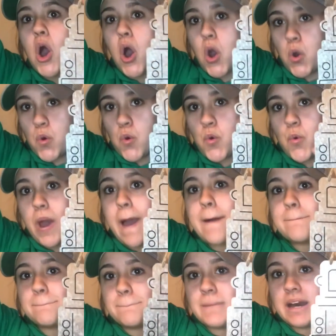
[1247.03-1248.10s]
oh
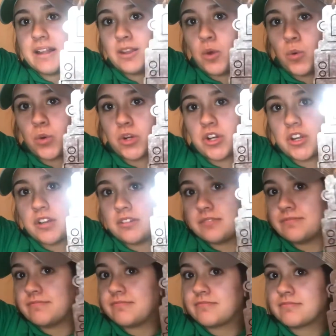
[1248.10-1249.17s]
my lord.
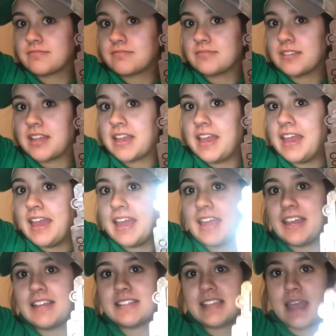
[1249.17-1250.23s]

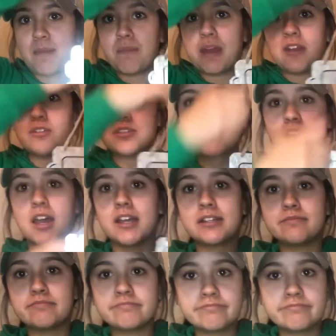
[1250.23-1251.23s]
It is a metal sign.